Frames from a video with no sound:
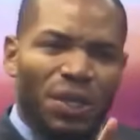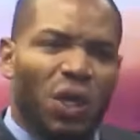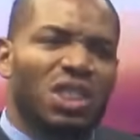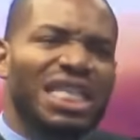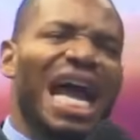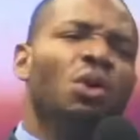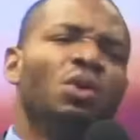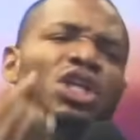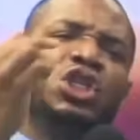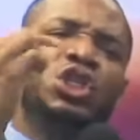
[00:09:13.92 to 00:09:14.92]
because
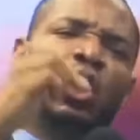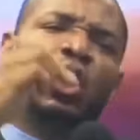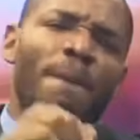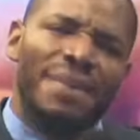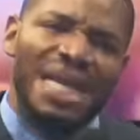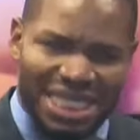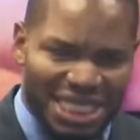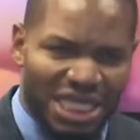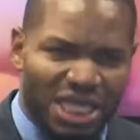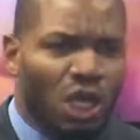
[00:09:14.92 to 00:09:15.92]
I will show
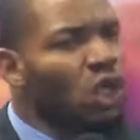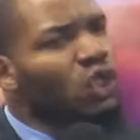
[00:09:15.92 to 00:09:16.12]
mercy